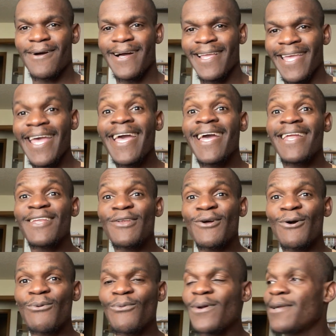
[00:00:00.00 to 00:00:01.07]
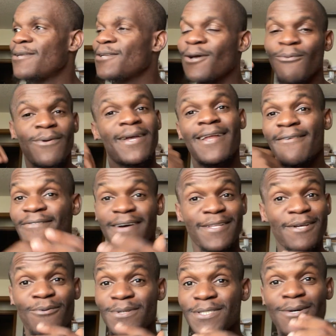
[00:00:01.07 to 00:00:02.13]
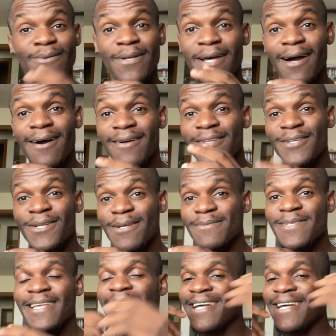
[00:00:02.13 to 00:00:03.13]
again, we got to find out what's going on. You know what I'm saying?